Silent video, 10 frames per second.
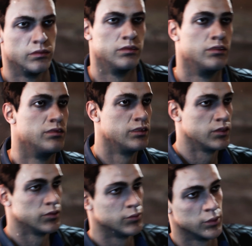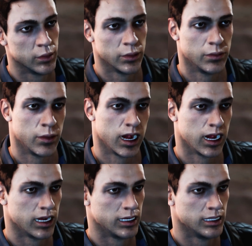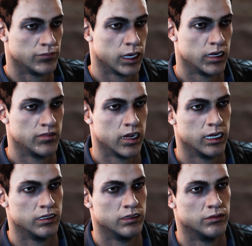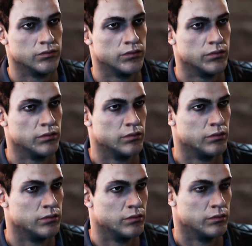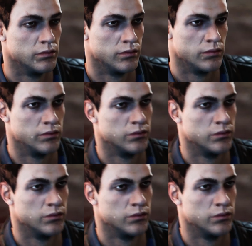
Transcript: potential. Looking forward to it. It had some kind of, you